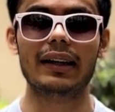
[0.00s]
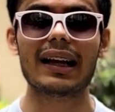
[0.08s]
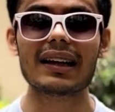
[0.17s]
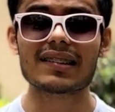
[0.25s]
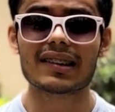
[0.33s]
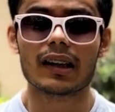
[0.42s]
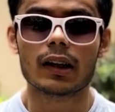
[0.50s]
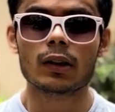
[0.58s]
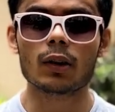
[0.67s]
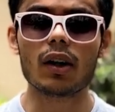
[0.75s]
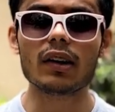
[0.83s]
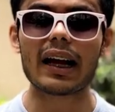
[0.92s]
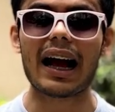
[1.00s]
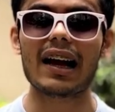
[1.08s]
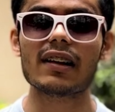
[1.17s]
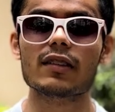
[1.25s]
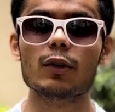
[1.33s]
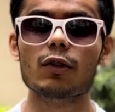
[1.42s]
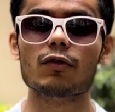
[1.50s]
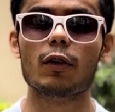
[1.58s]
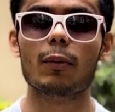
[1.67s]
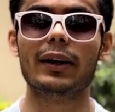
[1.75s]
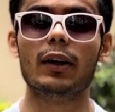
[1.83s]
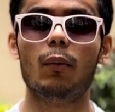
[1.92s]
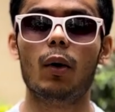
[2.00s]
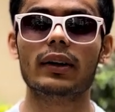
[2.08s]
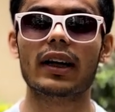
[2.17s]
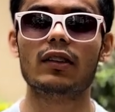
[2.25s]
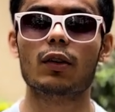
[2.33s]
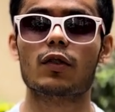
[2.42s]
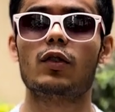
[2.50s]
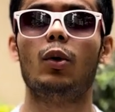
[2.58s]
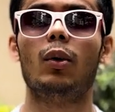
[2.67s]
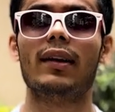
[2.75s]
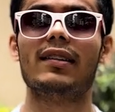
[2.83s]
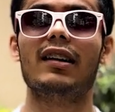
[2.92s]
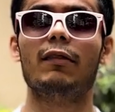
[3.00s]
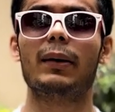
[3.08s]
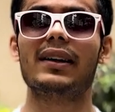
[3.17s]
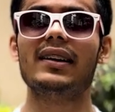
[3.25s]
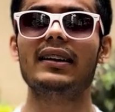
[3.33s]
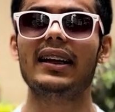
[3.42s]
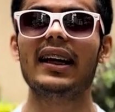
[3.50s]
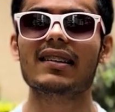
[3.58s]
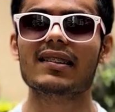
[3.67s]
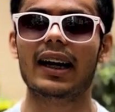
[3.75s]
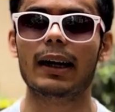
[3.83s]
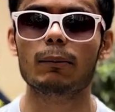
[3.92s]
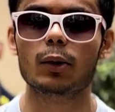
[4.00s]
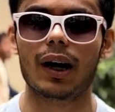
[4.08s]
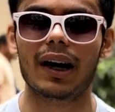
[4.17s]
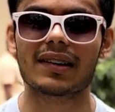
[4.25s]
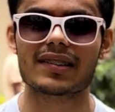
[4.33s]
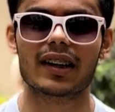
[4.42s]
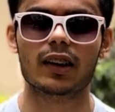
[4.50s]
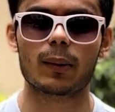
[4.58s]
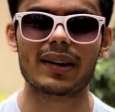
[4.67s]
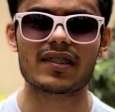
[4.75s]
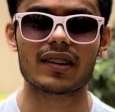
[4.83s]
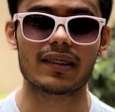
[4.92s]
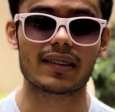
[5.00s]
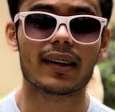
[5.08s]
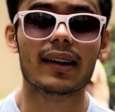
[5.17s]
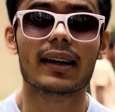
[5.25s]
And that's not as useful when you're walking through a store and stuff because it takes time to ask it questions.